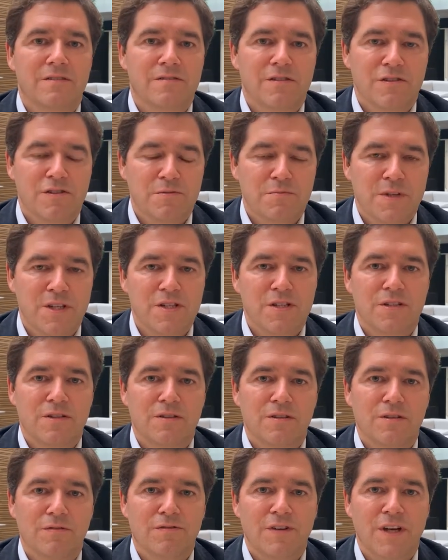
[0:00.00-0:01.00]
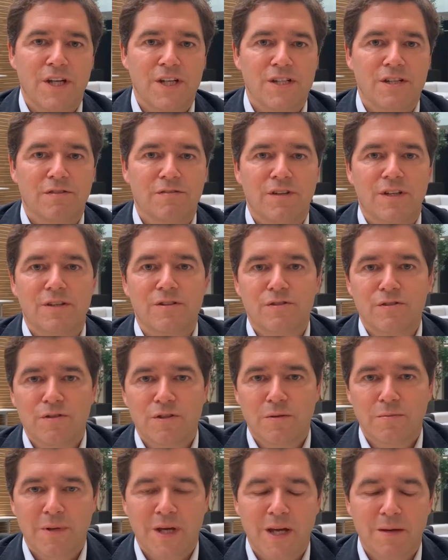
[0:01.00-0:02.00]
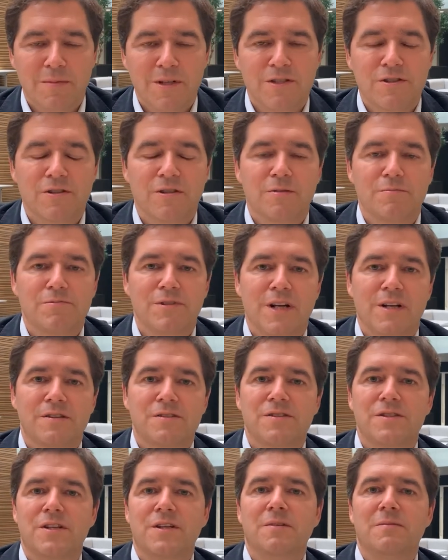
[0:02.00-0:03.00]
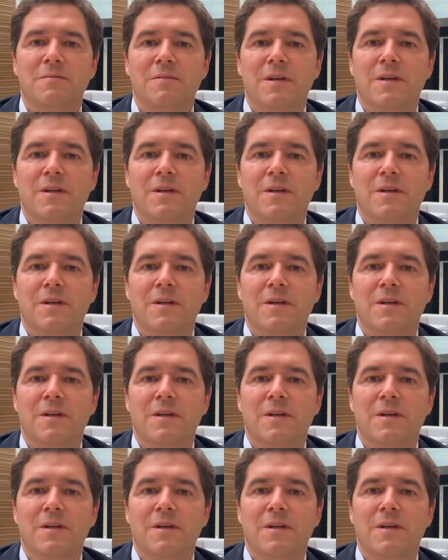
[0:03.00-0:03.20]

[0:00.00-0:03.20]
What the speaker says: transmission of HIV to the baby during pregnancy.